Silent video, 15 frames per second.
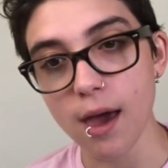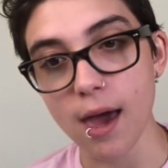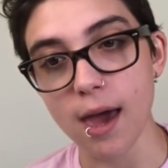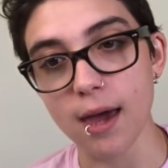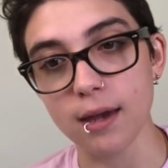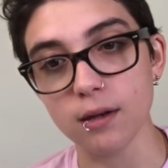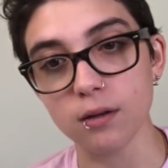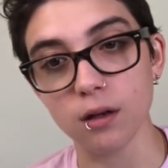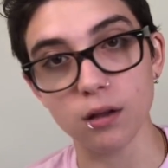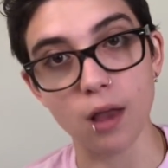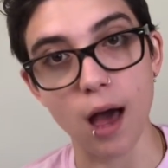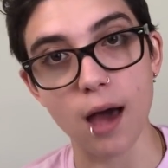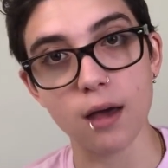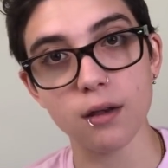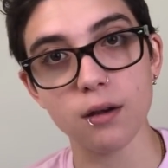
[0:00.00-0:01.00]
And a
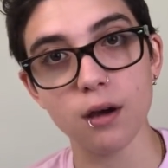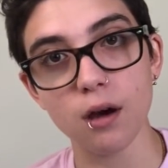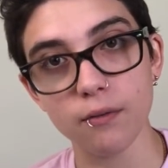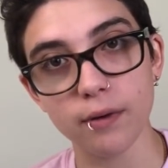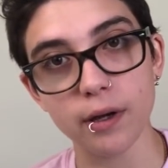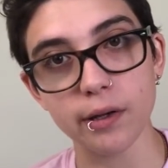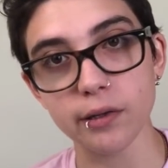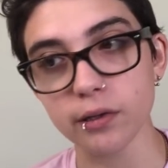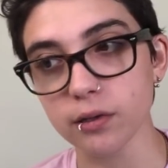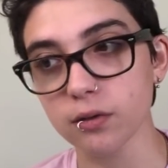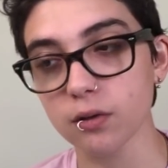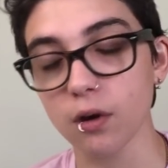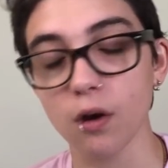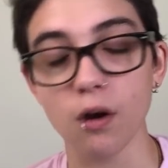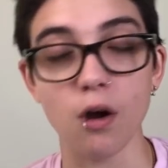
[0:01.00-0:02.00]
lot of us